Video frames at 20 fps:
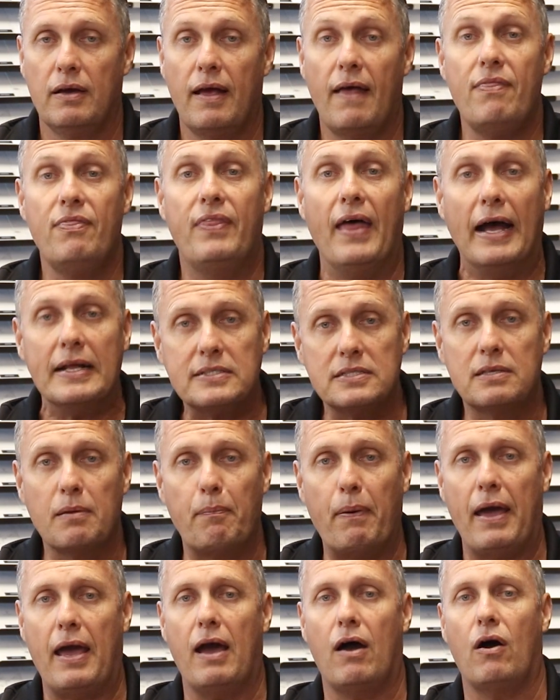And that's the
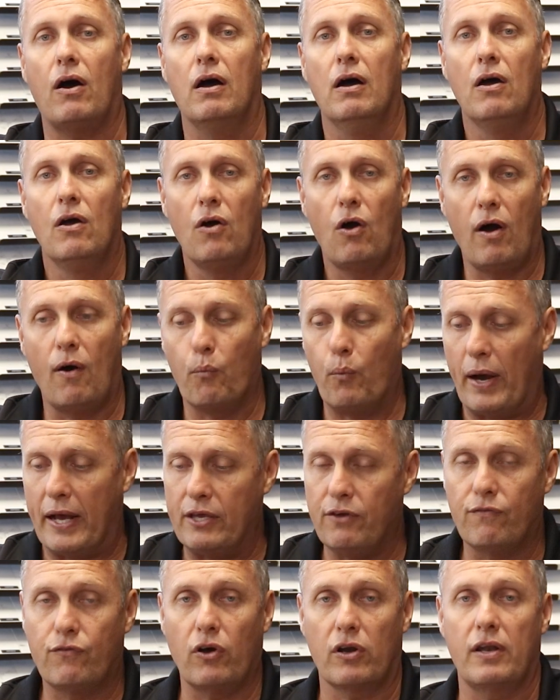power where
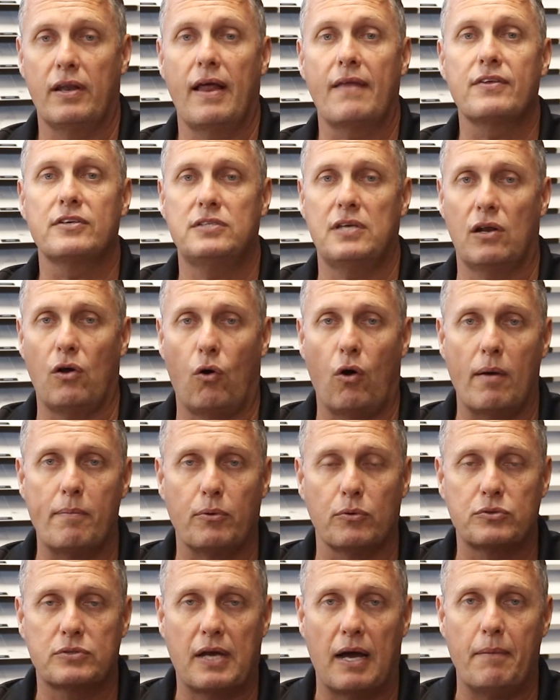you've got another set of
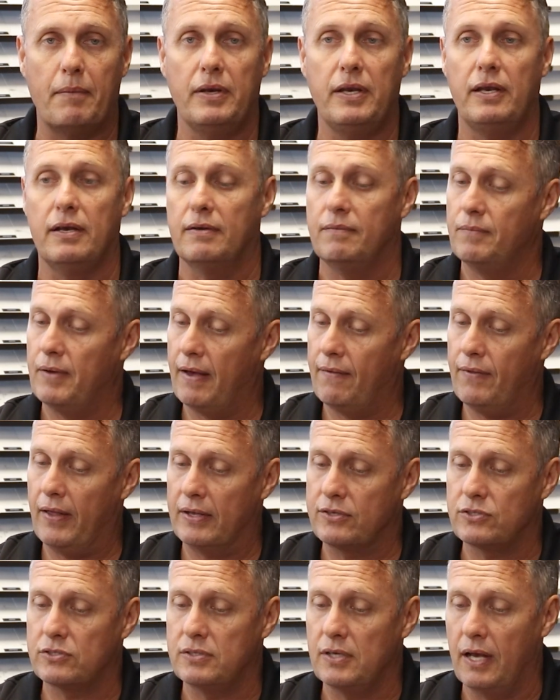eyeballs coming in, and
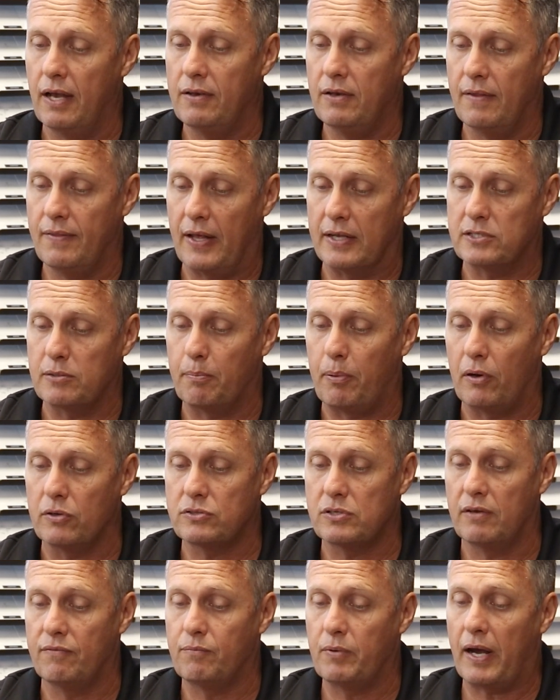that's and then that's a
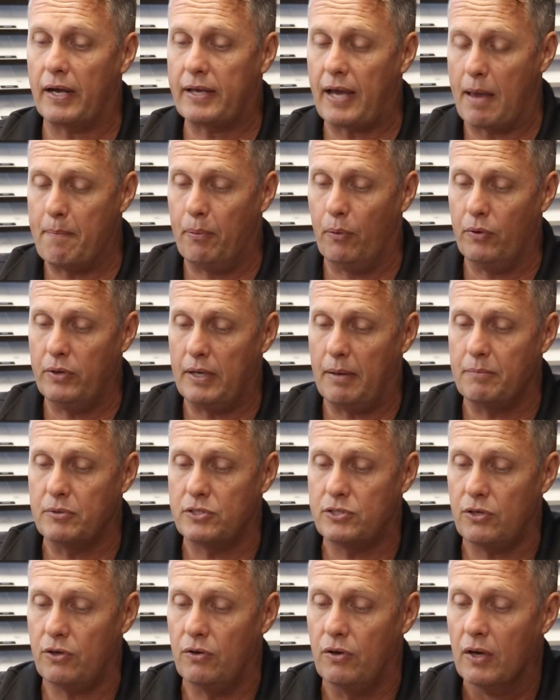positive. Okay, point number
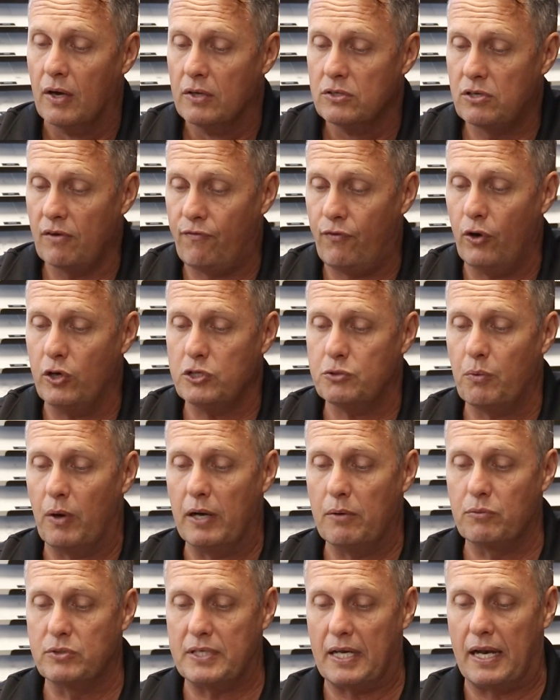two. So first
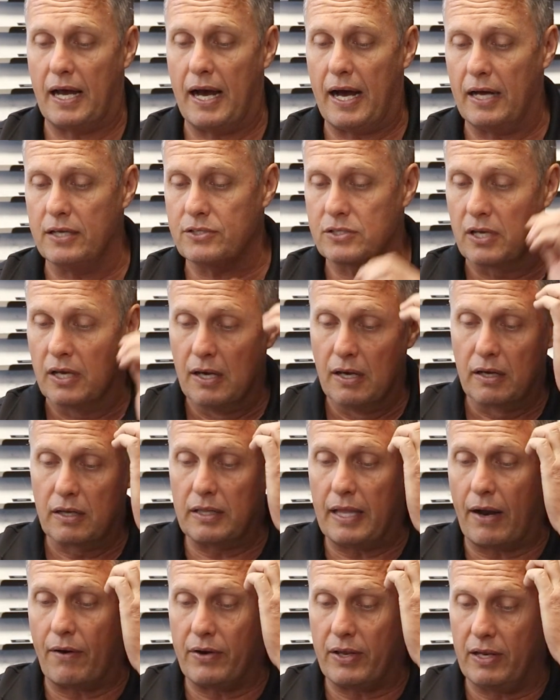one was enhanced
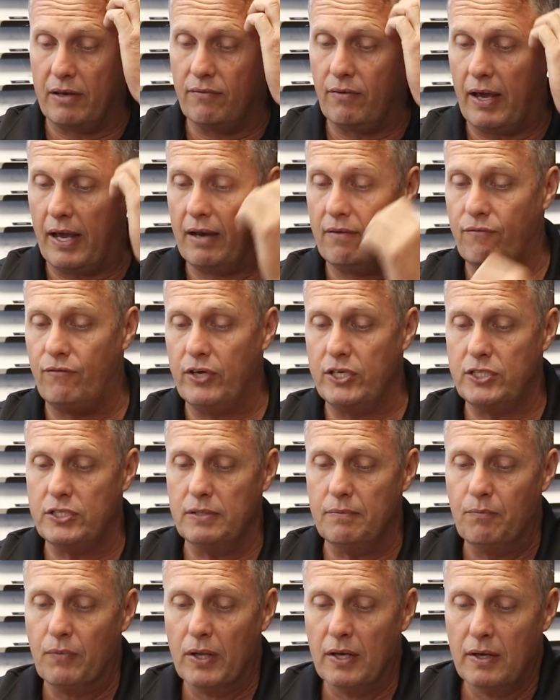clarity and, and
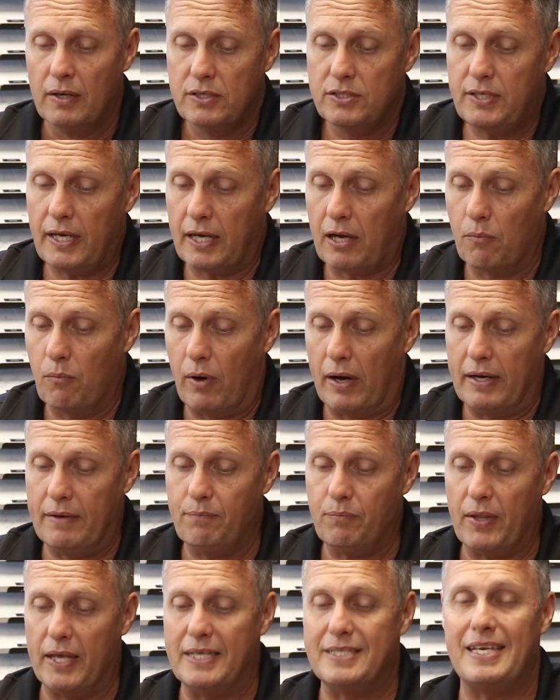vision. Second
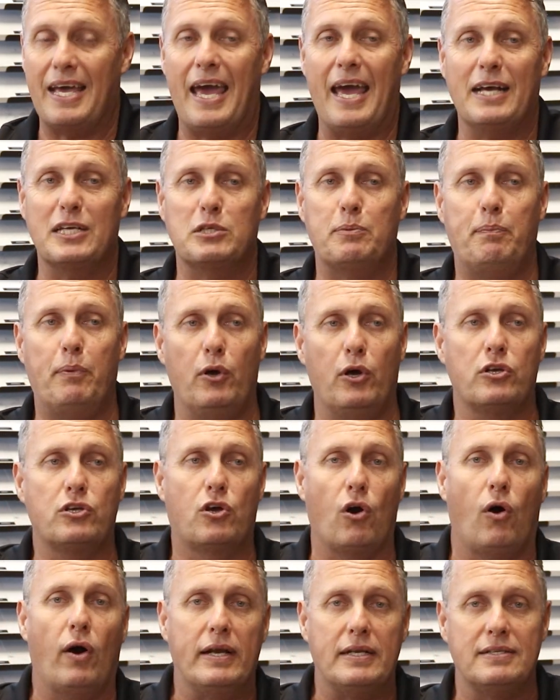one is
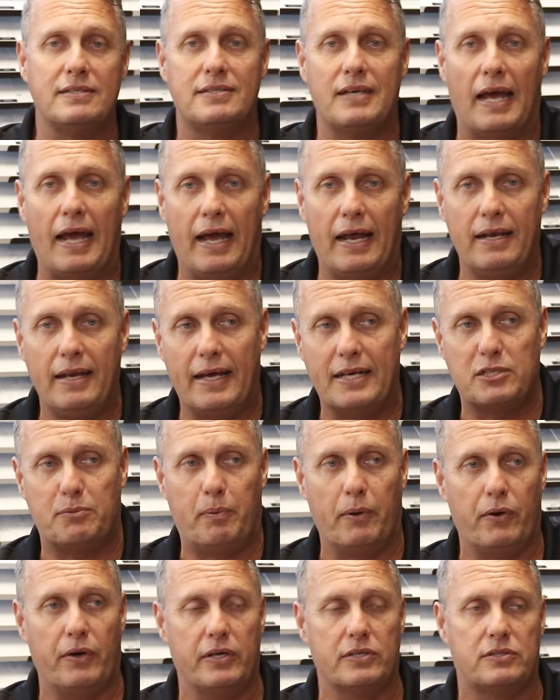expert guidance and
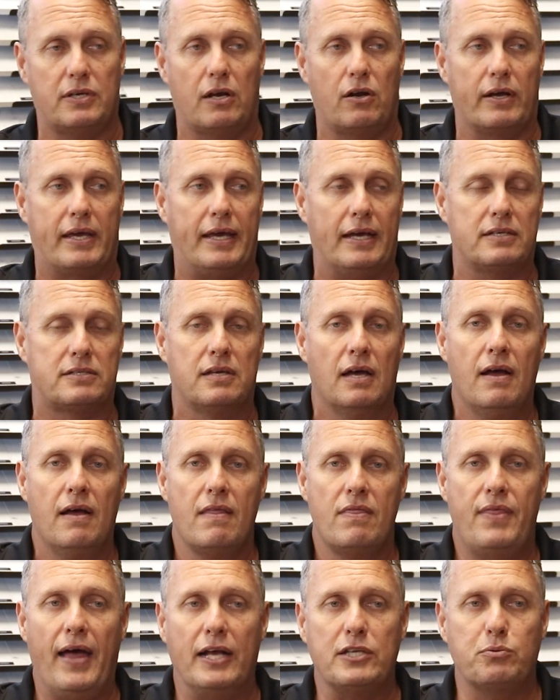experience, and I guess
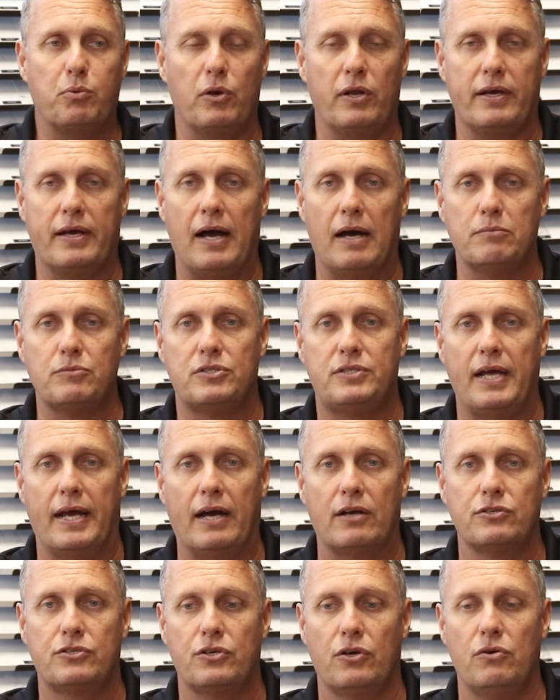that's what it comes
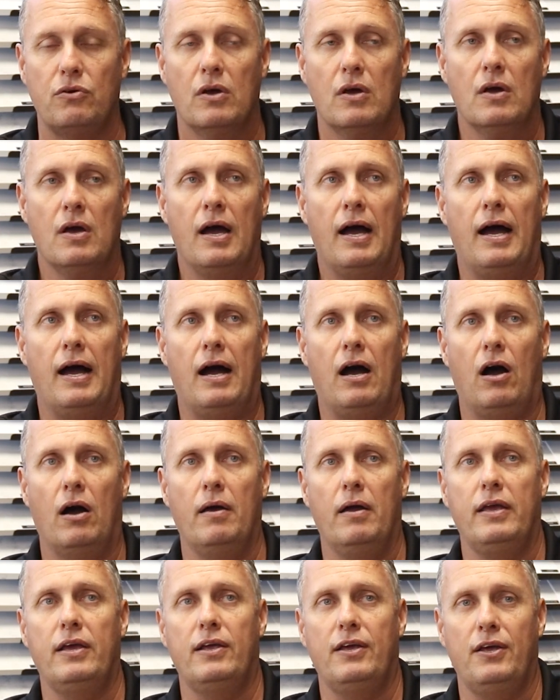down to.
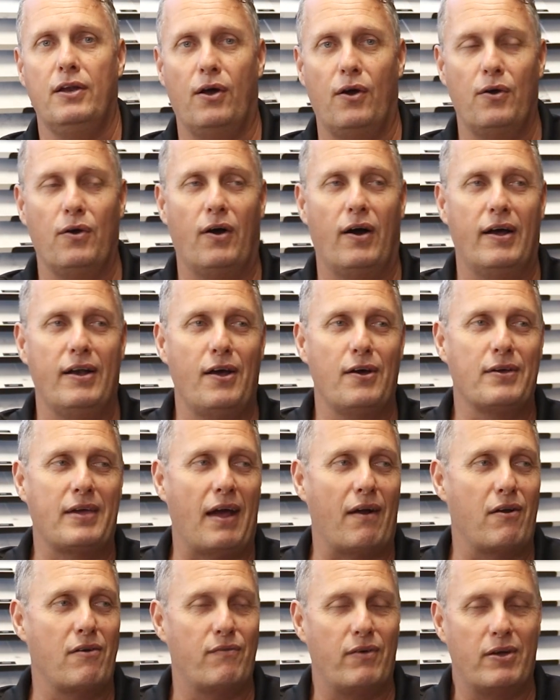Uh, I you know I know
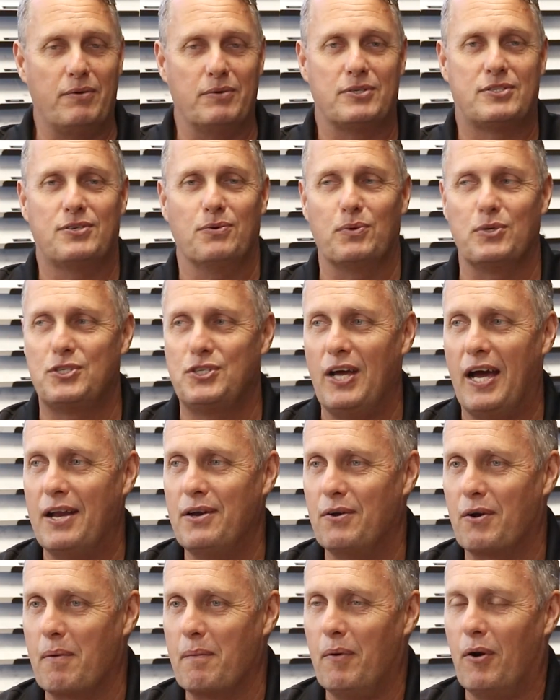Gary Vee was was
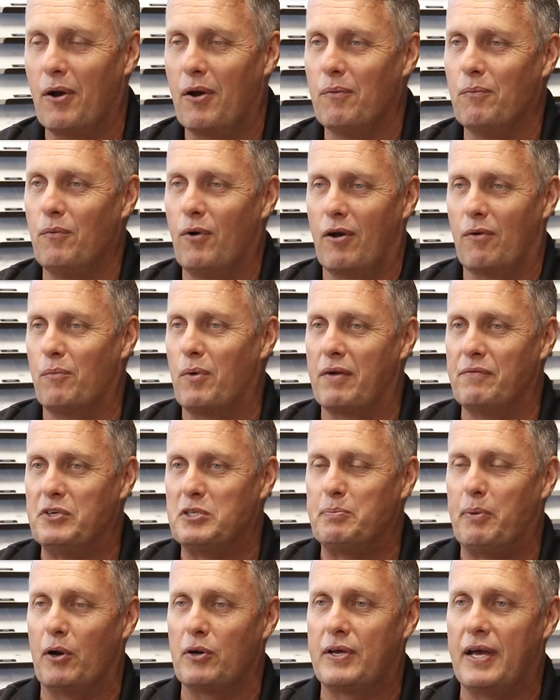chatting on a, on, a, on one of
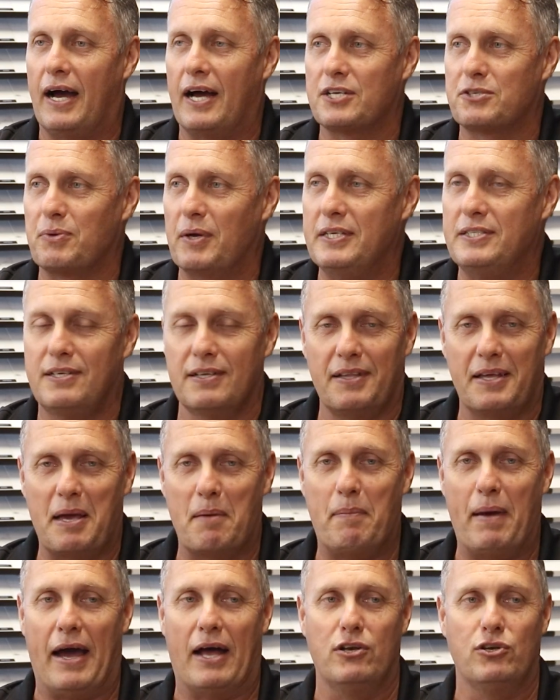his podcasts recently
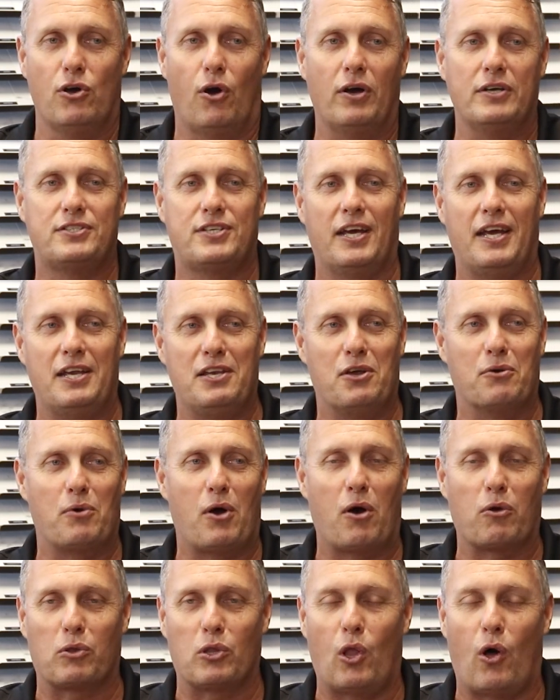about 19 year
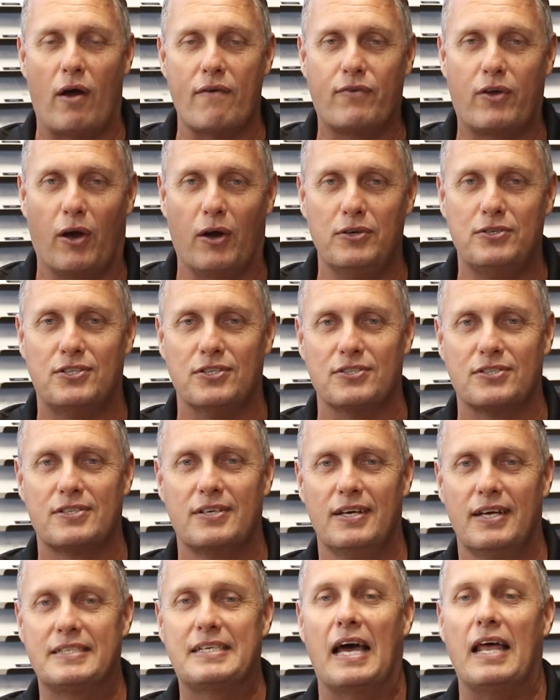old life
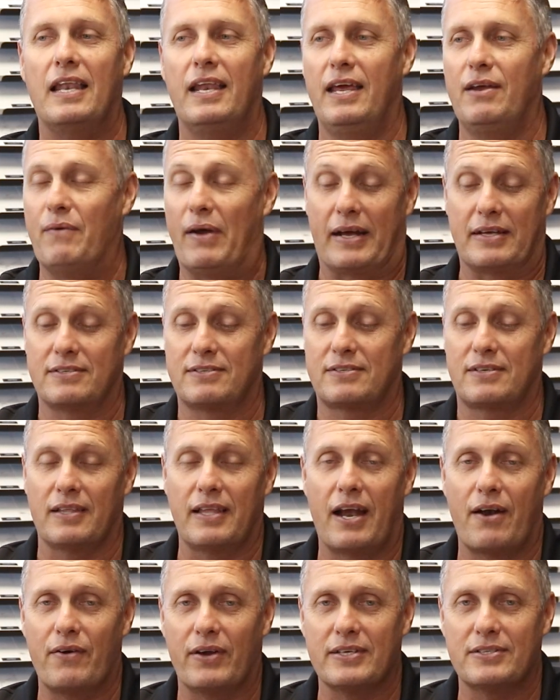coaches. It's he reckons it's
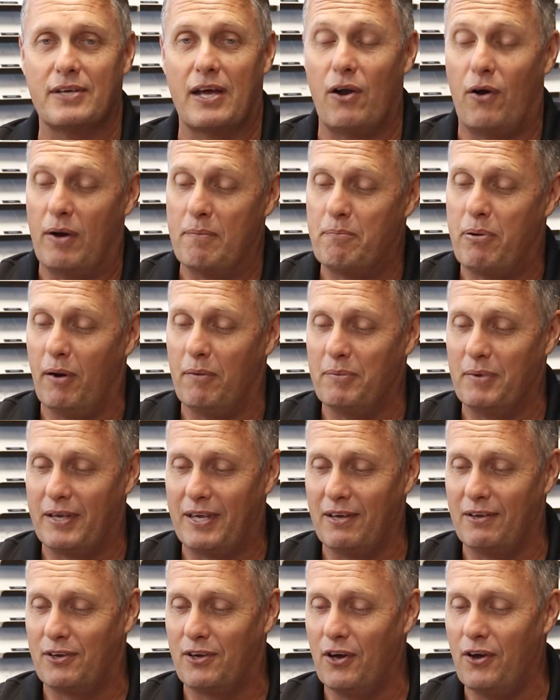hilarious, and I probably
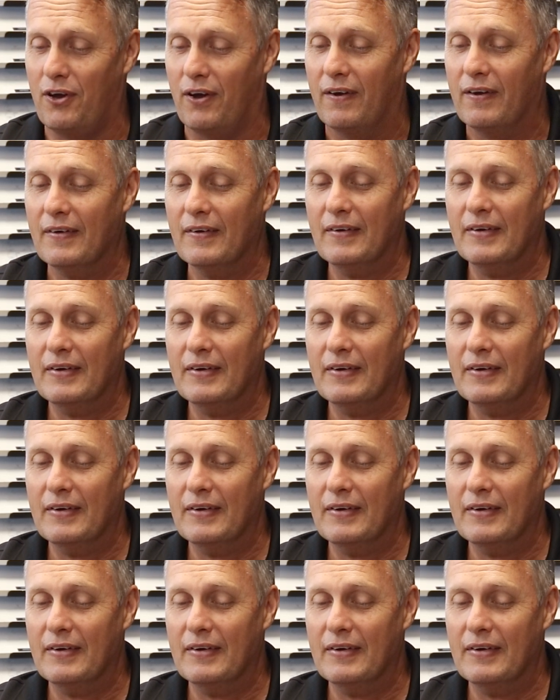concur.